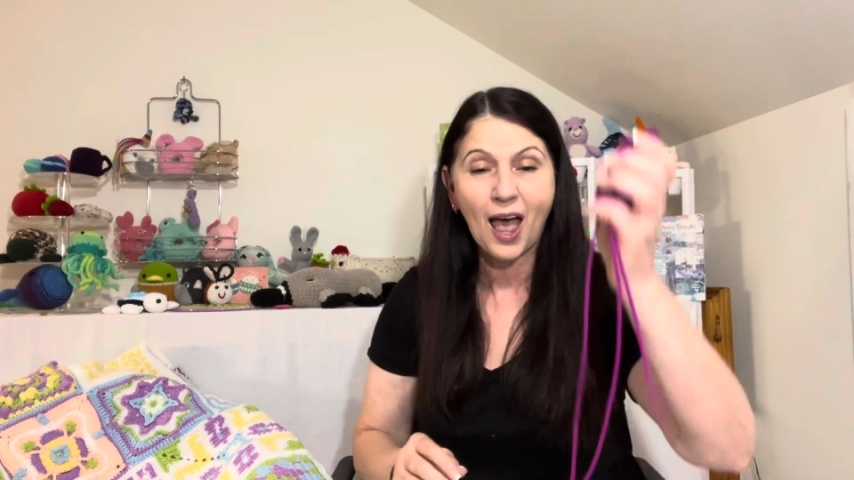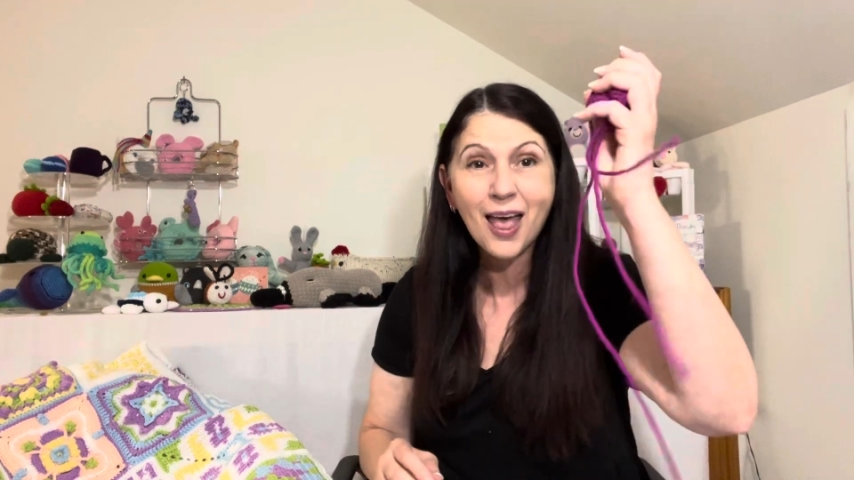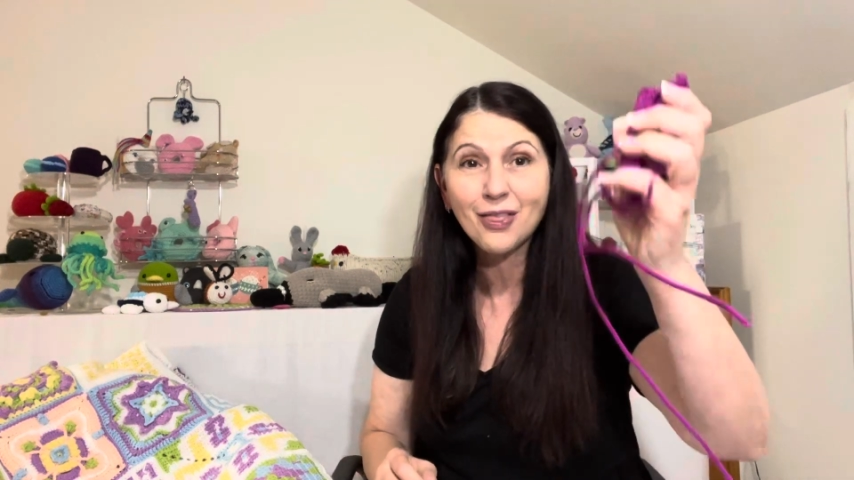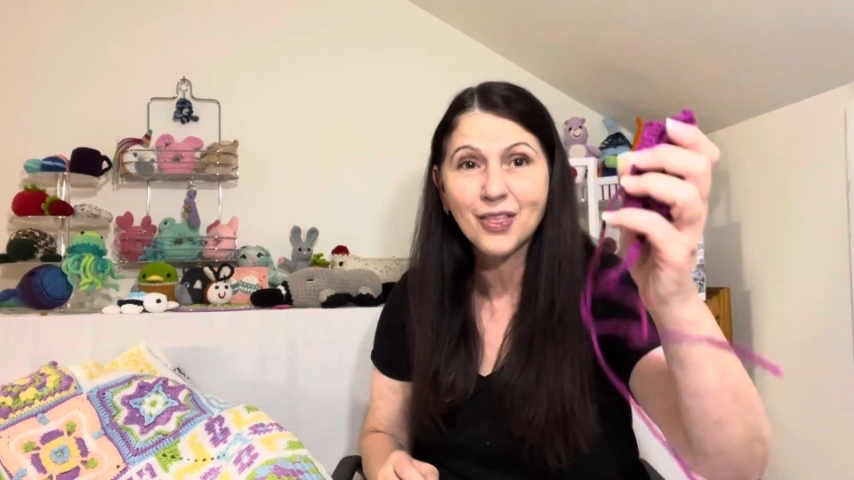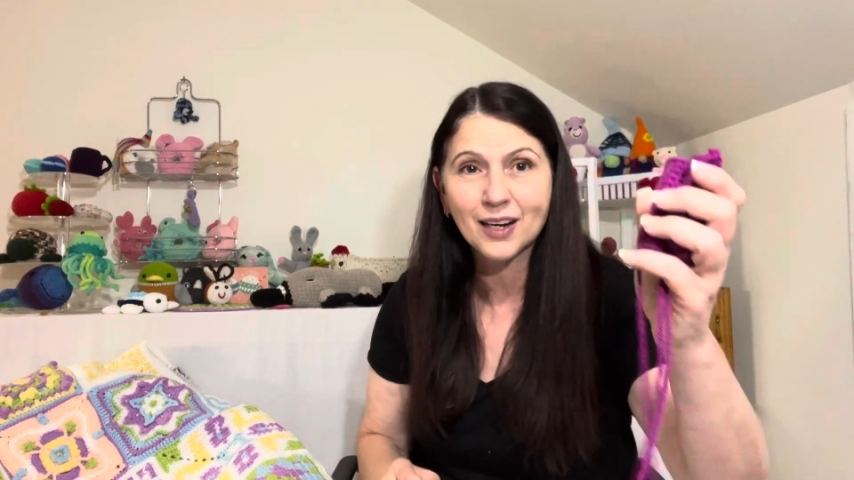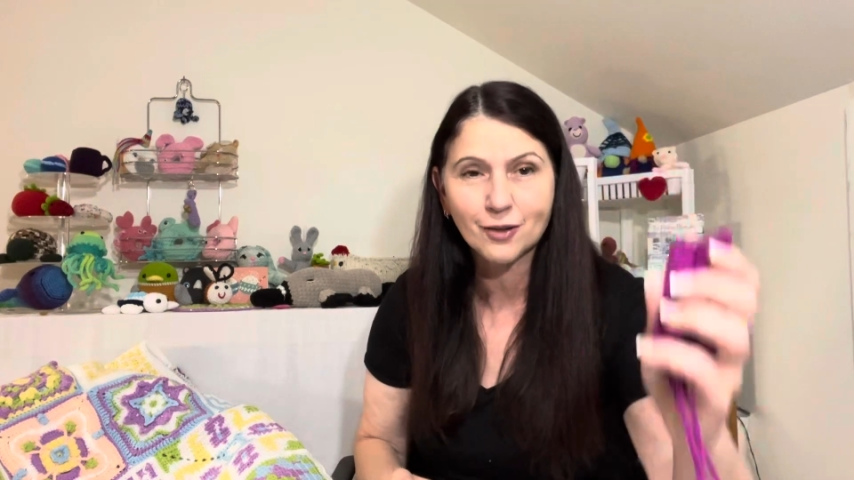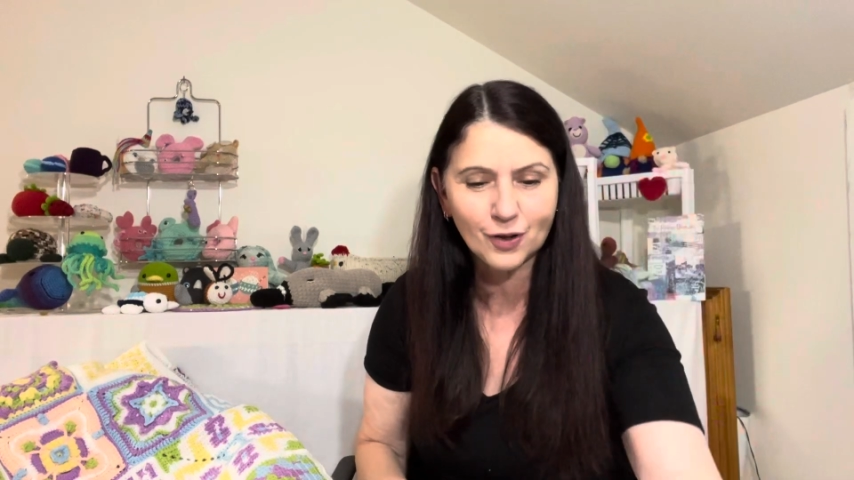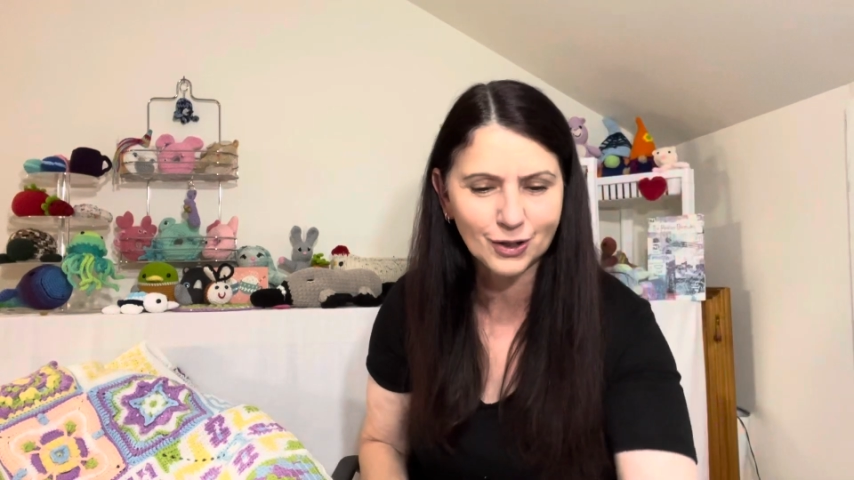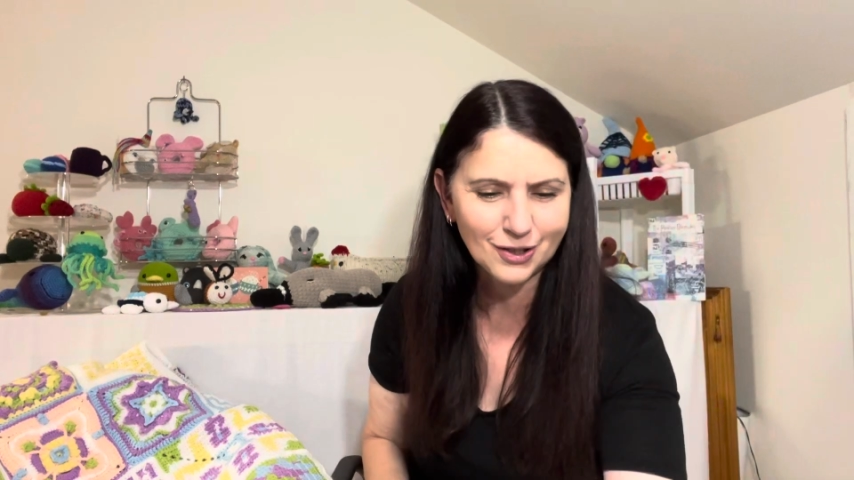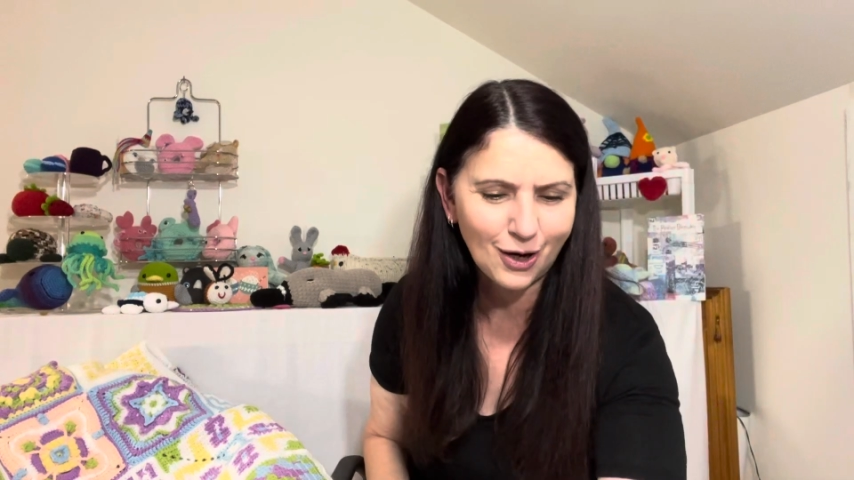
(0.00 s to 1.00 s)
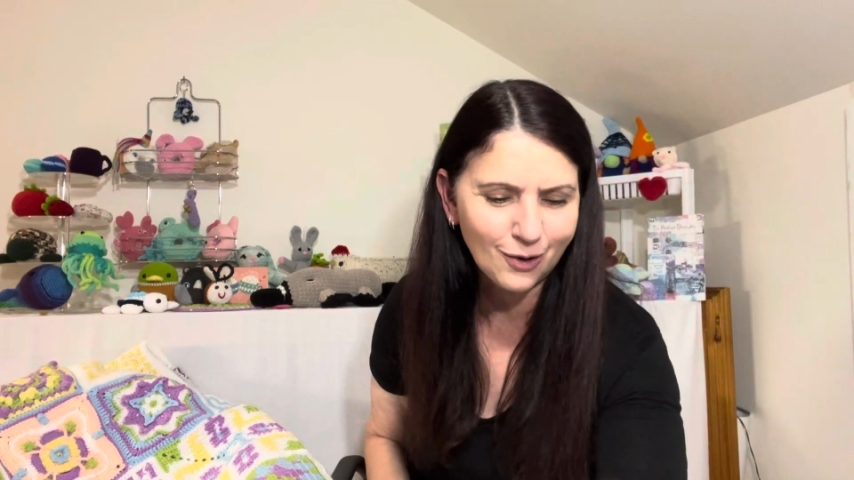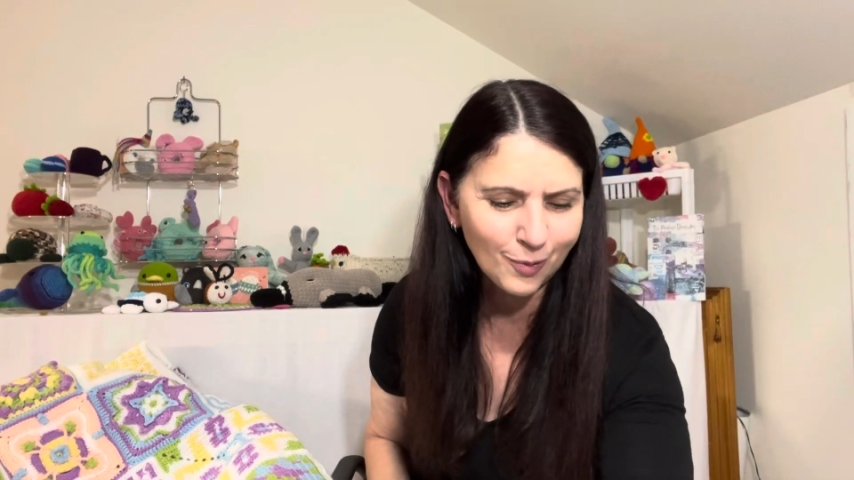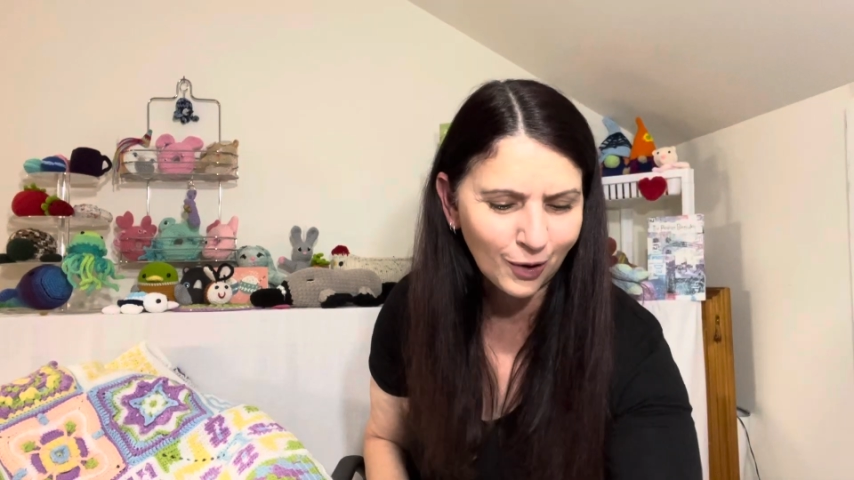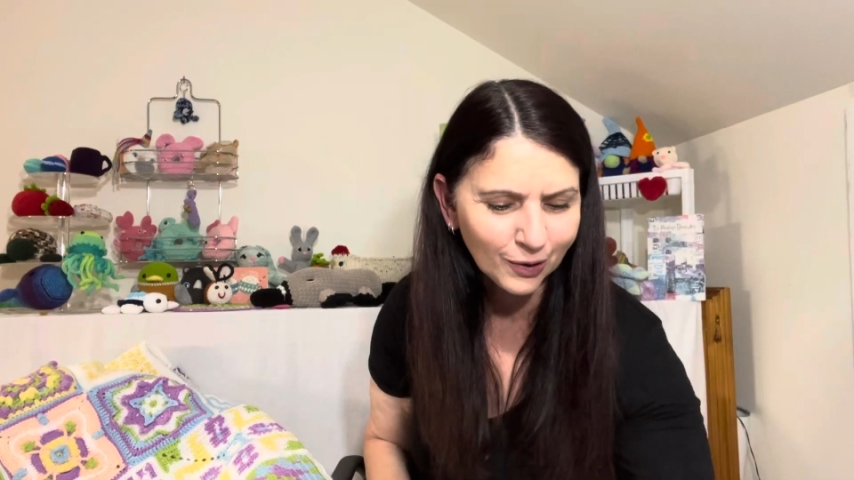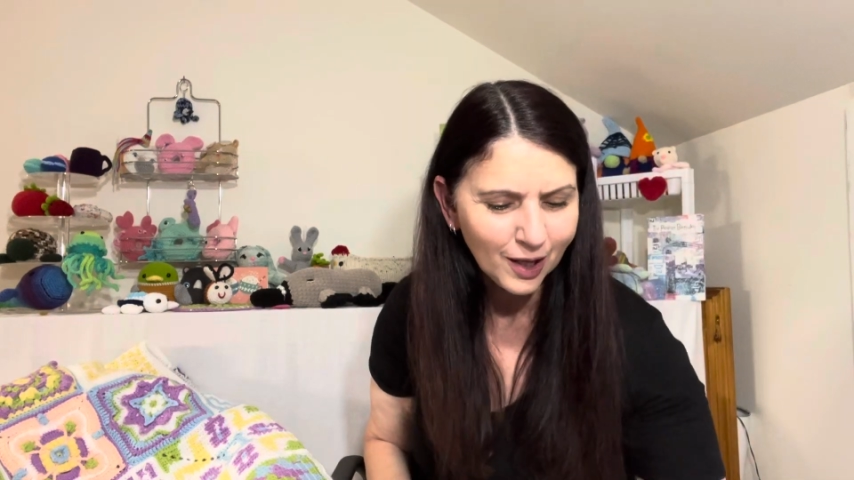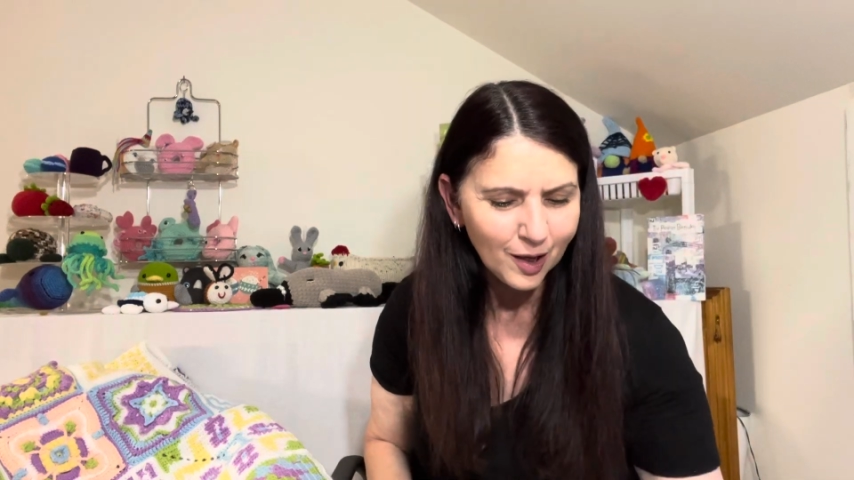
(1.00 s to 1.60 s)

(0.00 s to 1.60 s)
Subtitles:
and then I've got to sew them on.